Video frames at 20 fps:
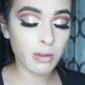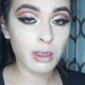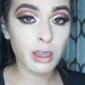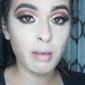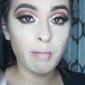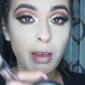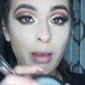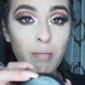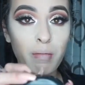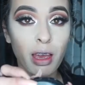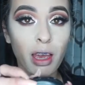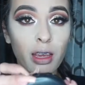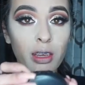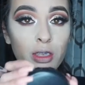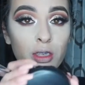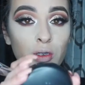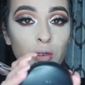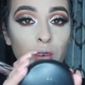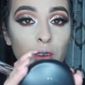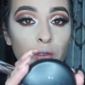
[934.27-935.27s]
Using my MAC
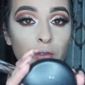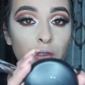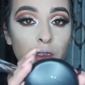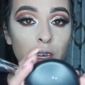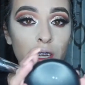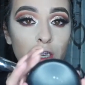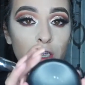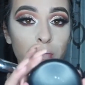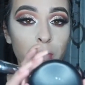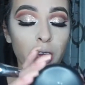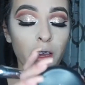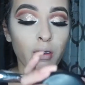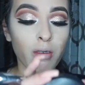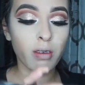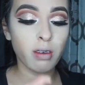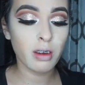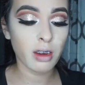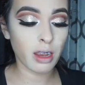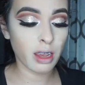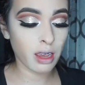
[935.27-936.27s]
Studio Finish
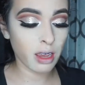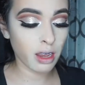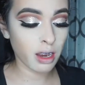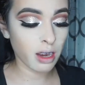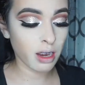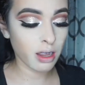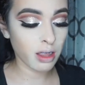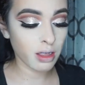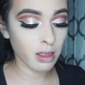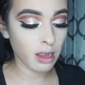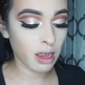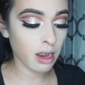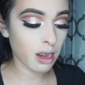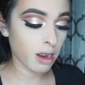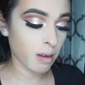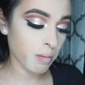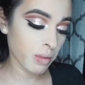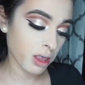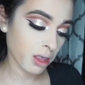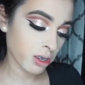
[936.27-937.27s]
powder, and
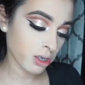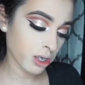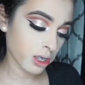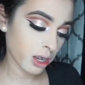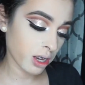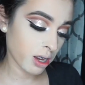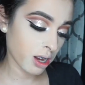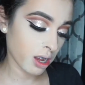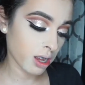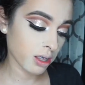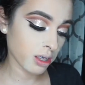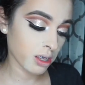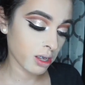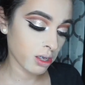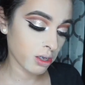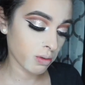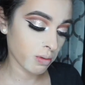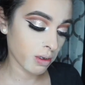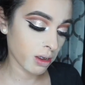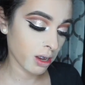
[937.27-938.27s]
I'm in the shade
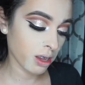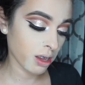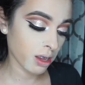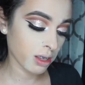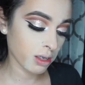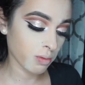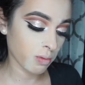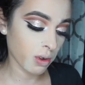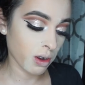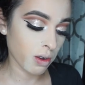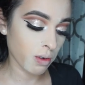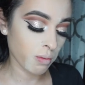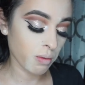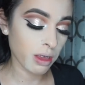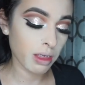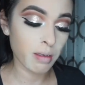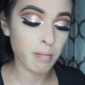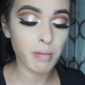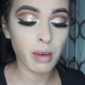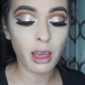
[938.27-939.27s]
NC20 as well,
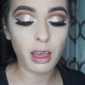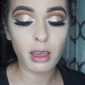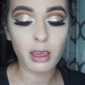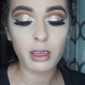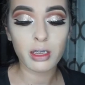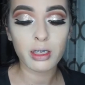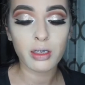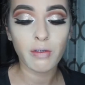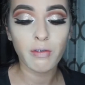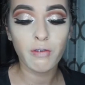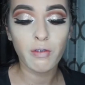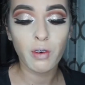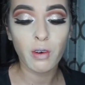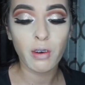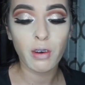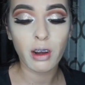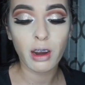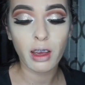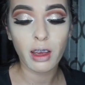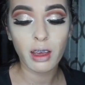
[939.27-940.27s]
with my
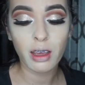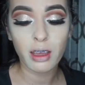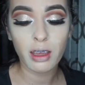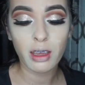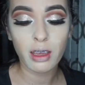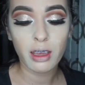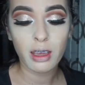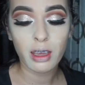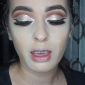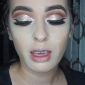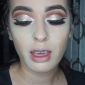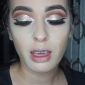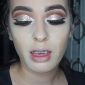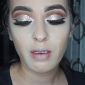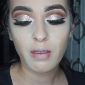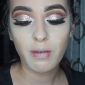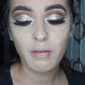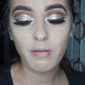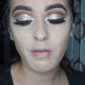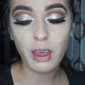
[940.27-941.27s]
Sephora
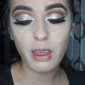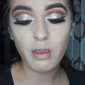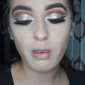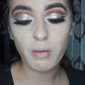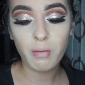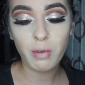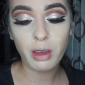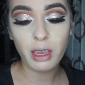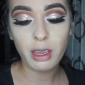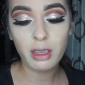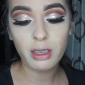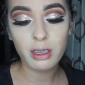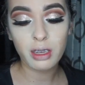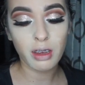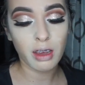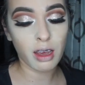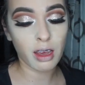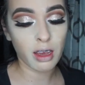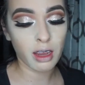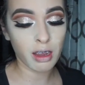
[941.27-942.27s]
Featherweight
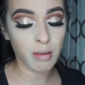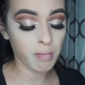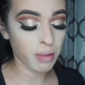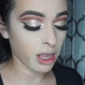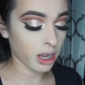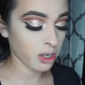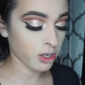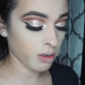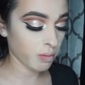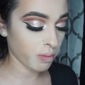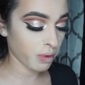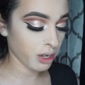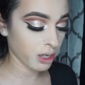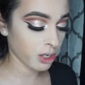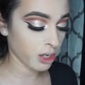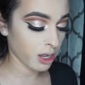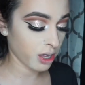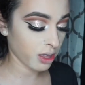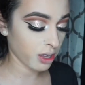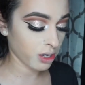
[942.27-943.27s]
complexion brush
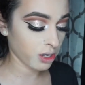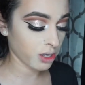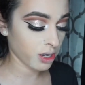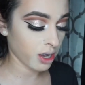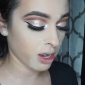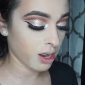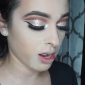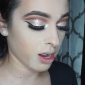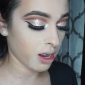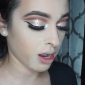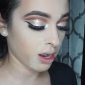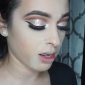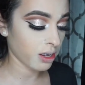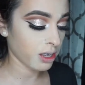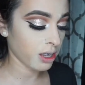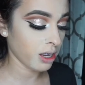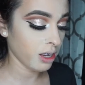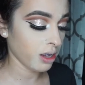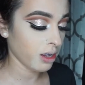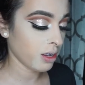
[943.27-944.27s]
in the shade
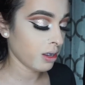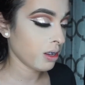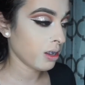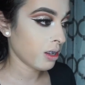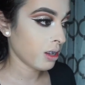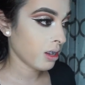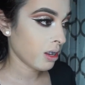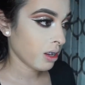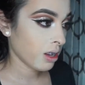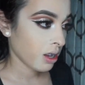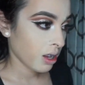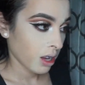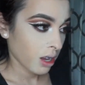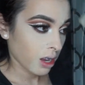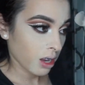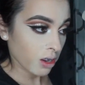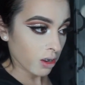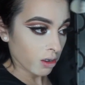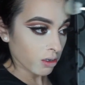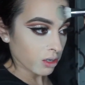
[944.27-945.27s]
90.
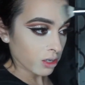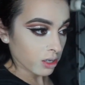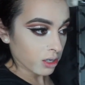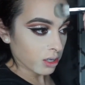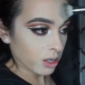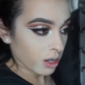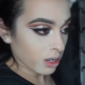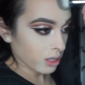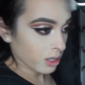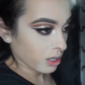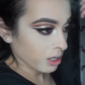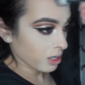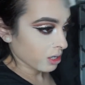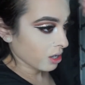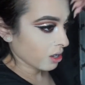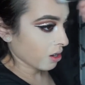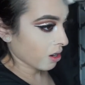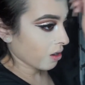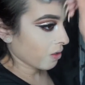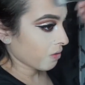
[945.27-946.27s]
And I'll just start
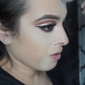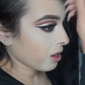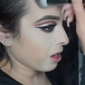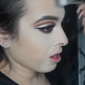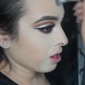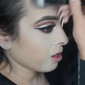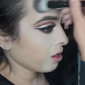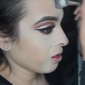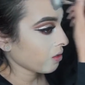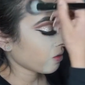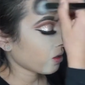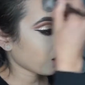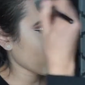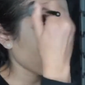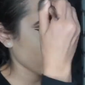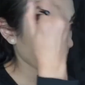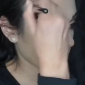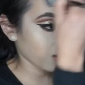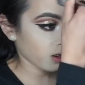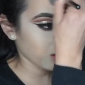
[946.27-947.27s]
dusting off any of the
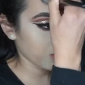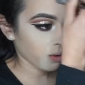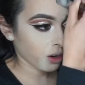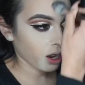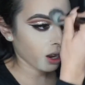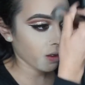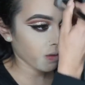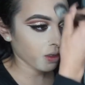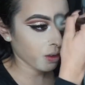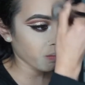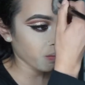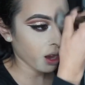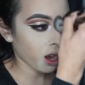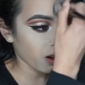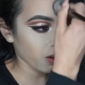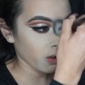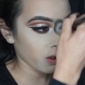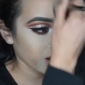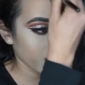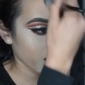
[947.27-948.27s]
areas where I have the
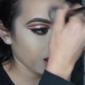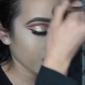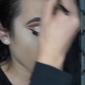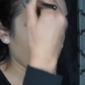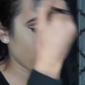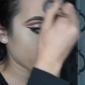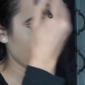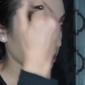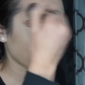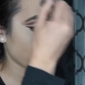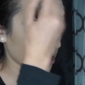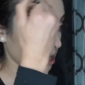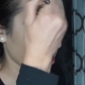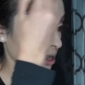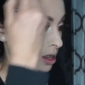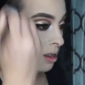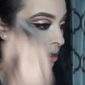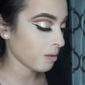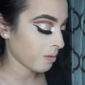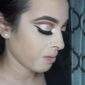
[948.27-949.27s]
powder and
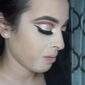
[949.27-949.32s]
setting it.